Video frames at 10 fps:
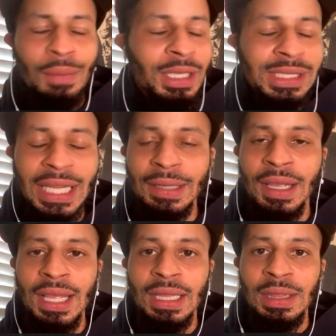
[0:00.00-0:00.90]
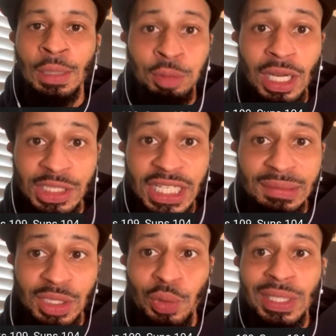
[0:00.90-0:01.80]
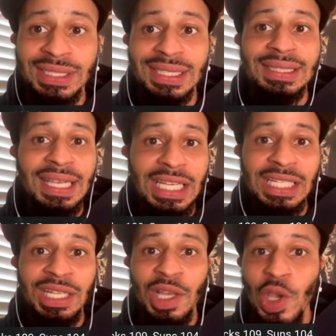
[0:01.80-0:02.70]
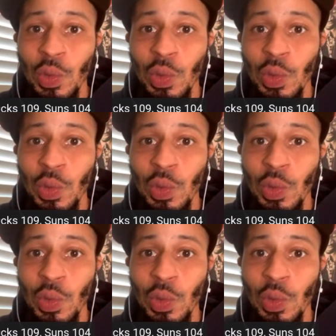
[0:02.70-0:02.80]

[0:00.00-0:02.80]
much like LeBron James in 2016